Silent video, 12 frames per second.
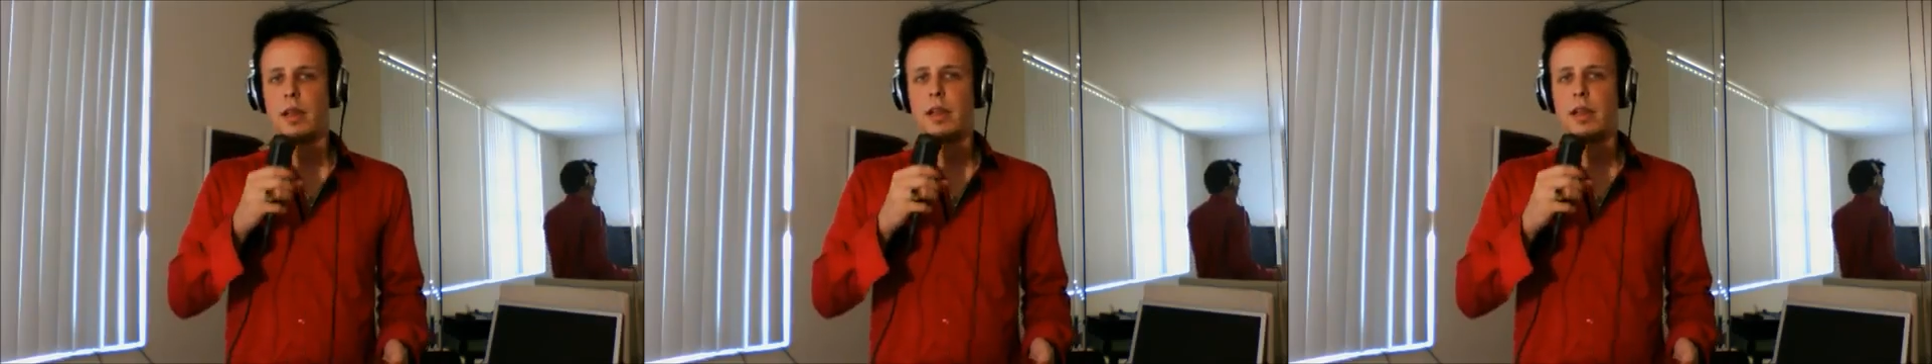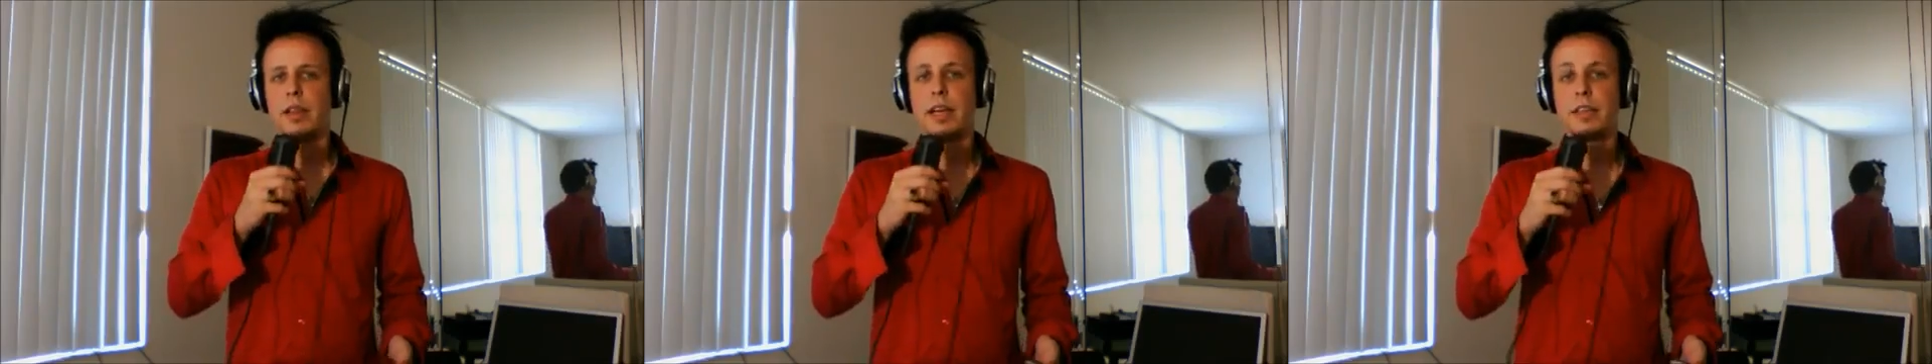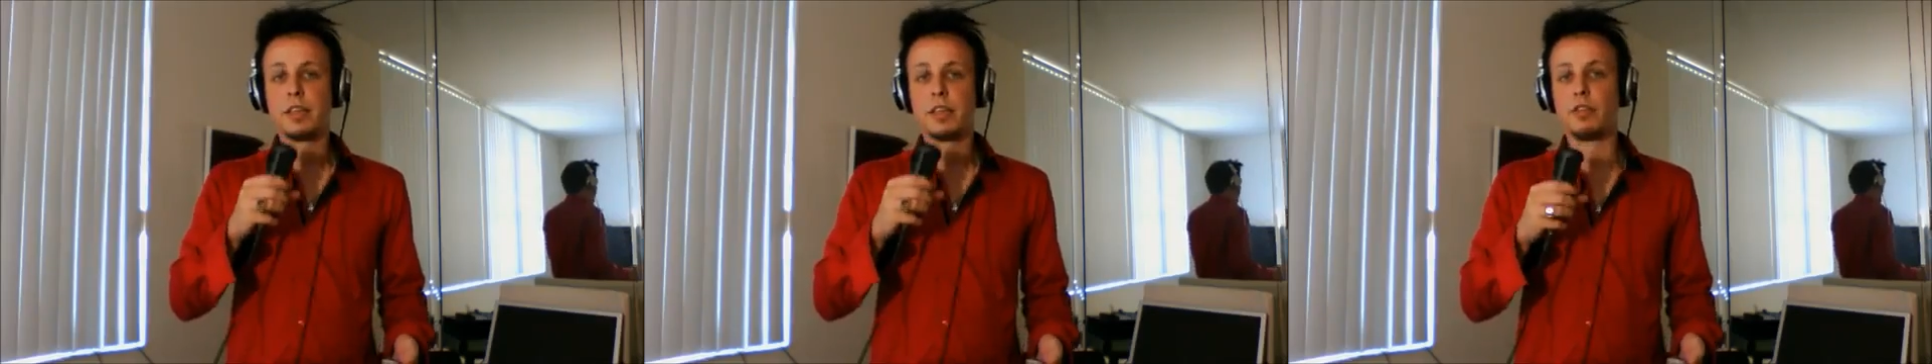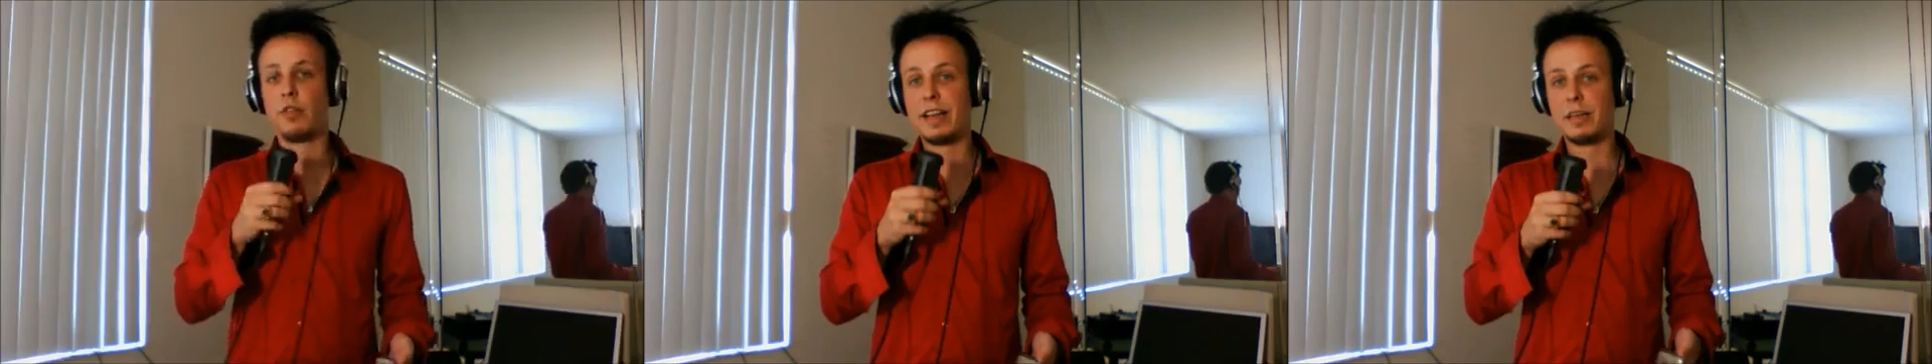Then I took a
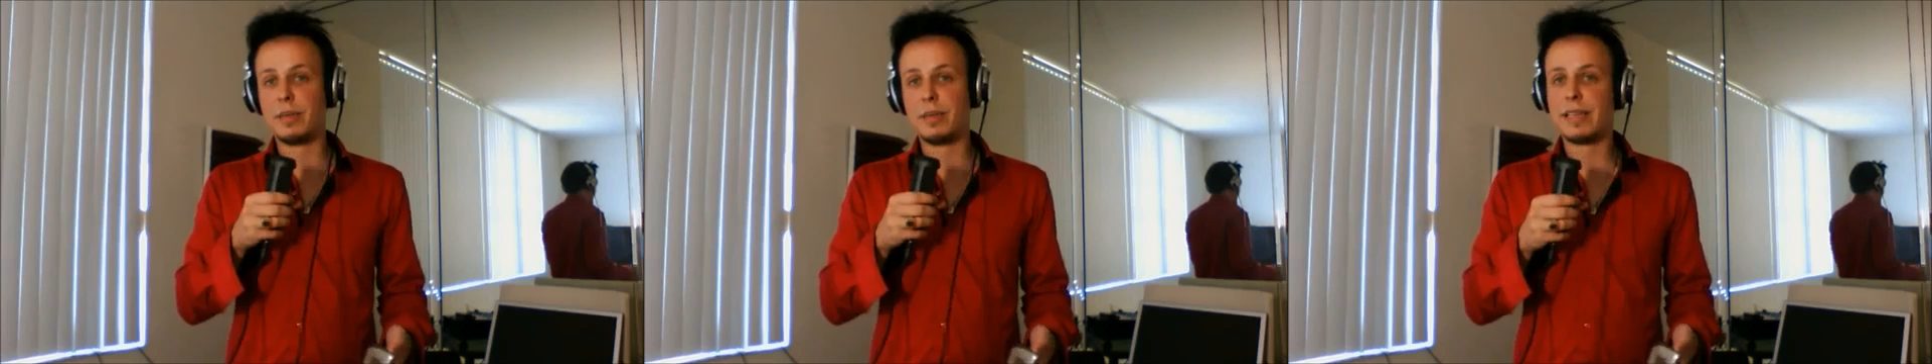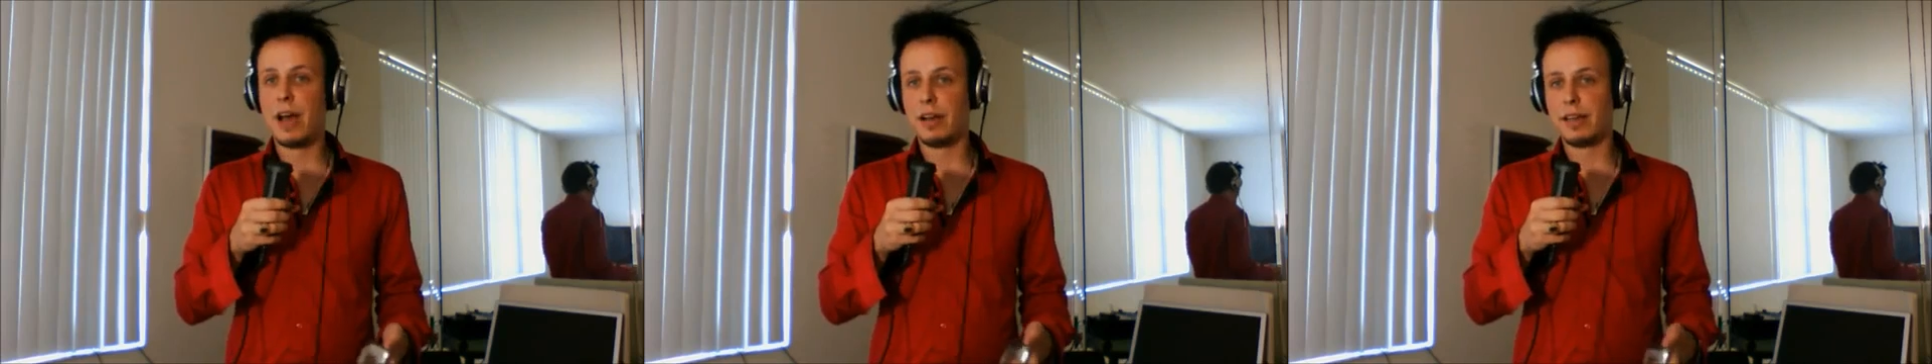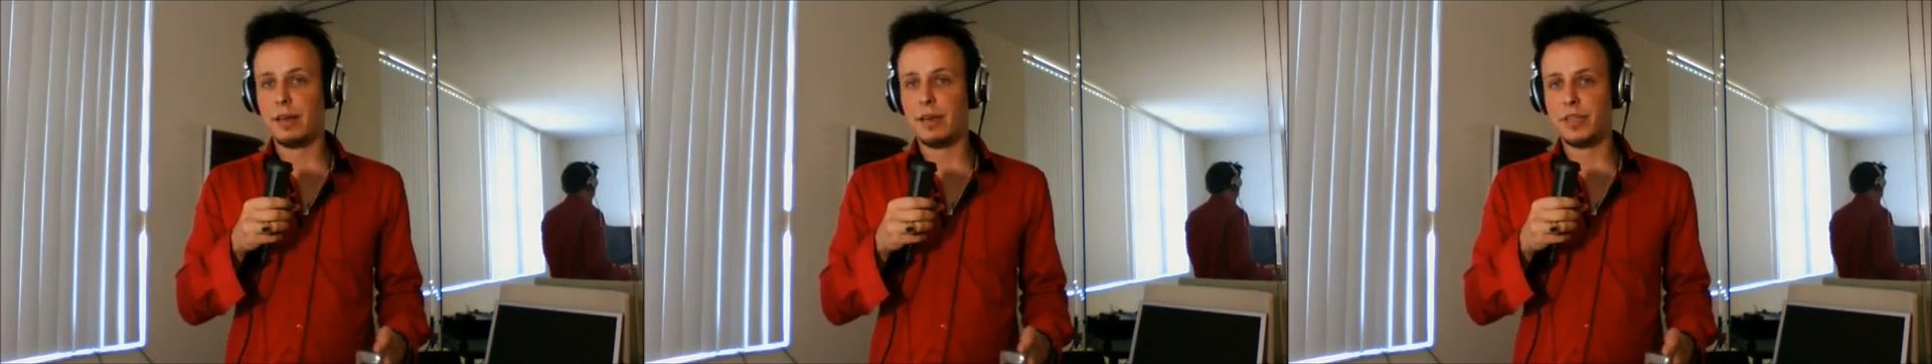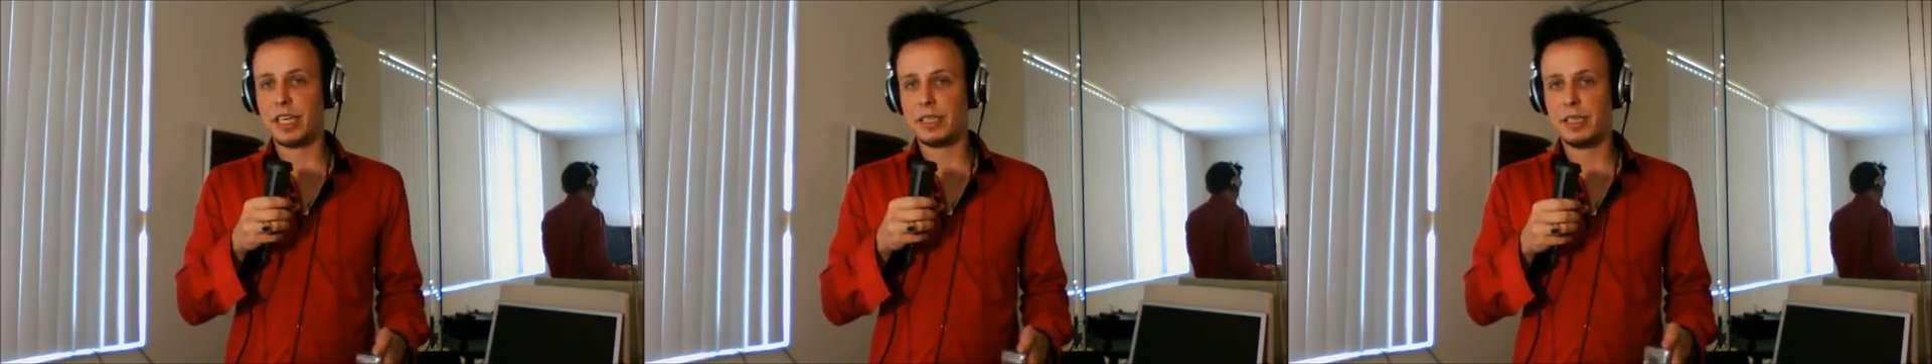random metallic object,